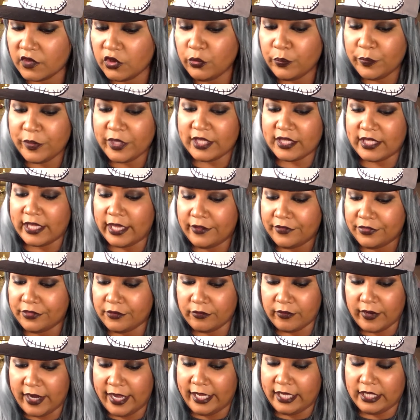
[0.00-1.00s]
you picked
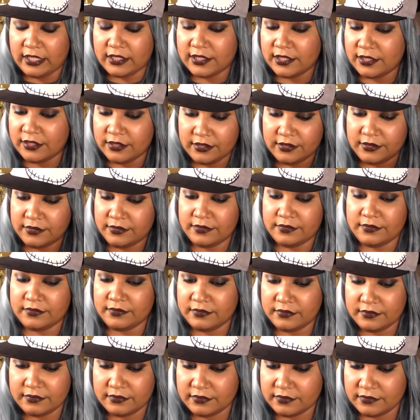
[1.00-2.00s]
out the right
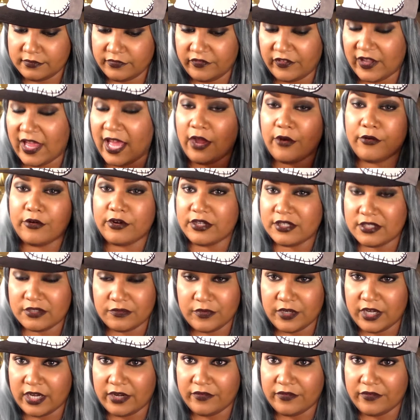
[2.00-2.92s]
flowers or